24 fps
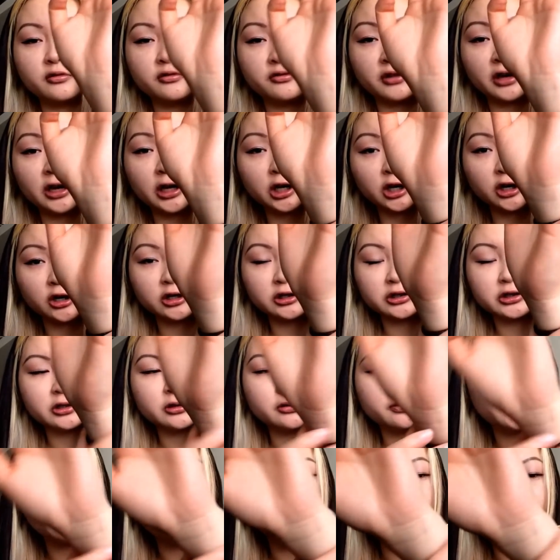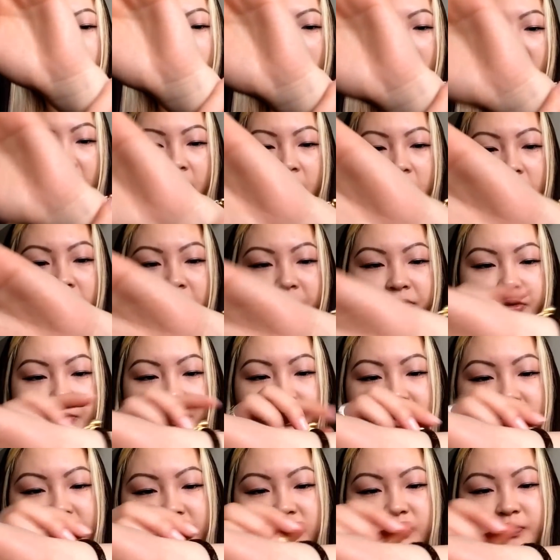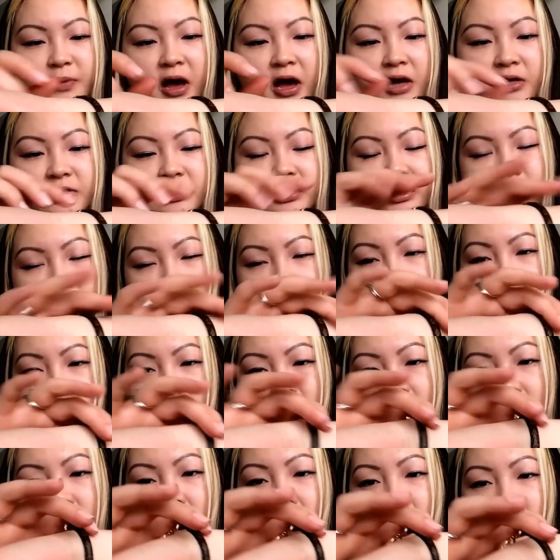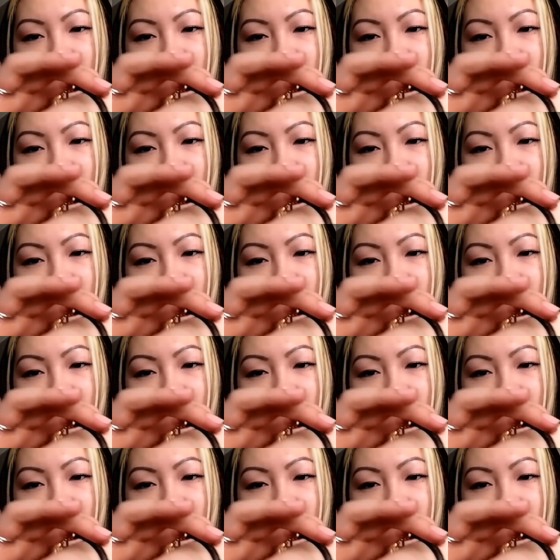thicker a little bit uh, of the, this past year,